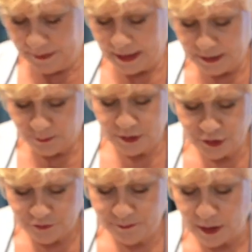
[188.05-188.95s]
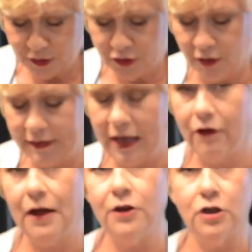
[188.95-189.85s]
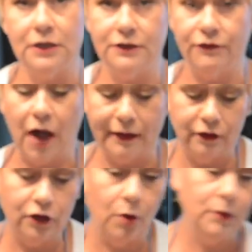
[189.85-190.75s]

And once you've punched all the air out, you're going to divide the dough